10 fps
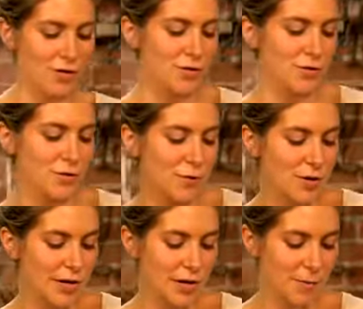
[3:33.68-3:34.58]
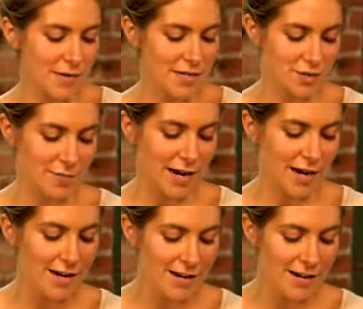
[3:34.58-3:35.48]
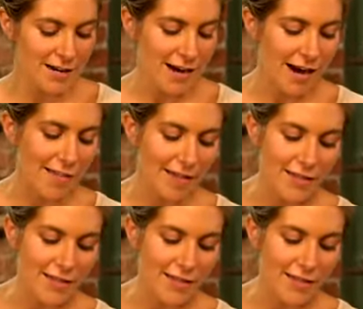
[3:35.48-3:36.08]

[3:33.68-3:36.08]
to put it in your pastry bag. I like